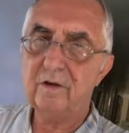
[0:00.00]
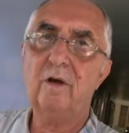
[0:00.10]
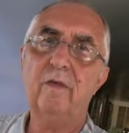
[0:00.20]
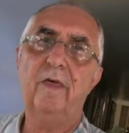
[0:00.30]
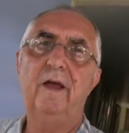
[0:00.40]

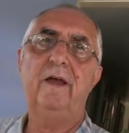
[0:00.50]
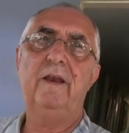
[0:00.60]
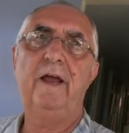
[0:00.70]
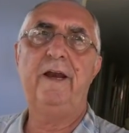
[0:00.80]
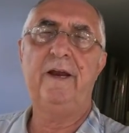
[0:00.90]
So the
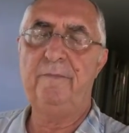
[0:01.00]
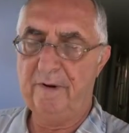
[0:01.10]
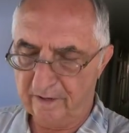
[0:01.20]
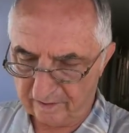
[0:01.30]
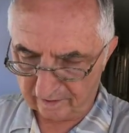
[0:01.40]
head lady,
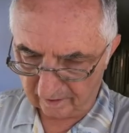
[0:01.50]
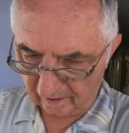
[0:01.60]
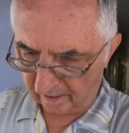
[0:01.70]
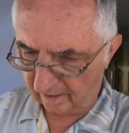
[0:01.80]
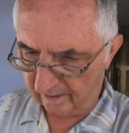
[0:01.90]
Miss,
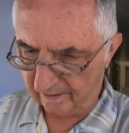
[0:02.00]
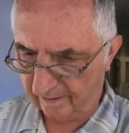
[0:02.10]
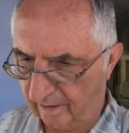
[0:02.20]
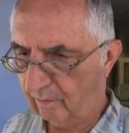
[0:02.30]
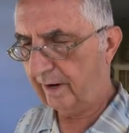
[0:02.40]
uh,
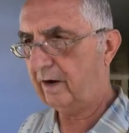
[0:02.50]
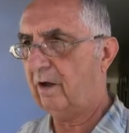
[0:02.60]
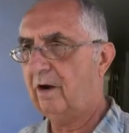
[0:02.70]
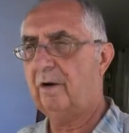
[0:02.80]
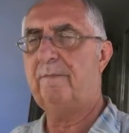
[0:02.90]
we
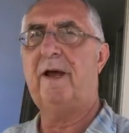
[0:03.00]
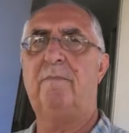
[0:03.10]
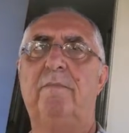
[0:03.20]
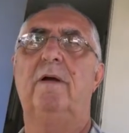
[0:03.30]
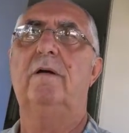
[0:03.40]
call her
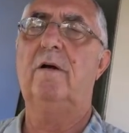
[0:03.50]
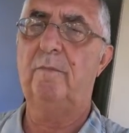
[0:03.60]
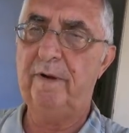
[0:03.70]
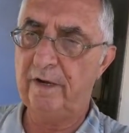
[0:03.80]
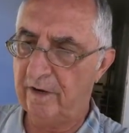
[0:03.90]
Ma'am
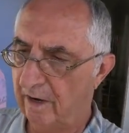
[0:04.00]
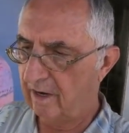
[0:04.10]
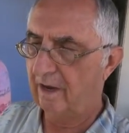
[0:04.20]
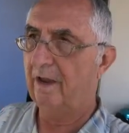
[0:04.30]
Carmina,